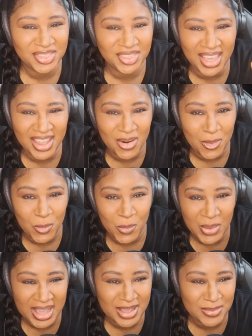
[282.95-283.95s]
They are
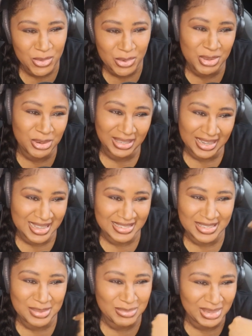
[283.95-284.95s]
way more middle
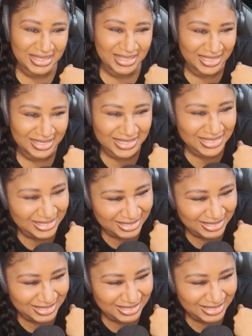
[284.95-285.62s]
class than me then.